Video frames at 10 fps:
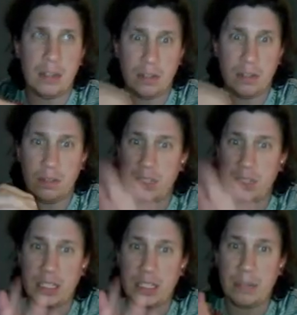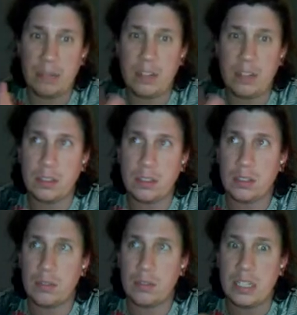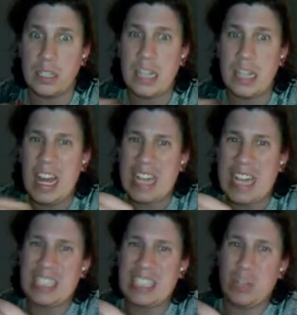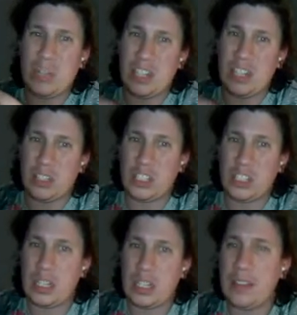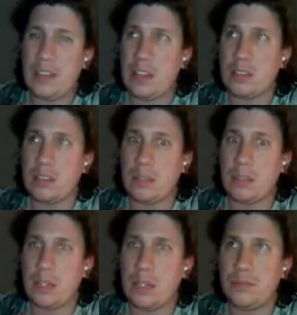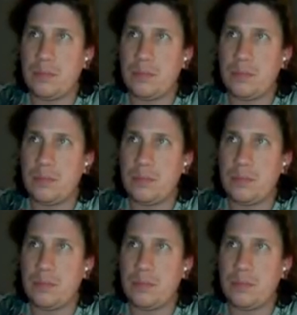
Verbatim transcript: of this semi final so far is Estonia and Austria. Those are my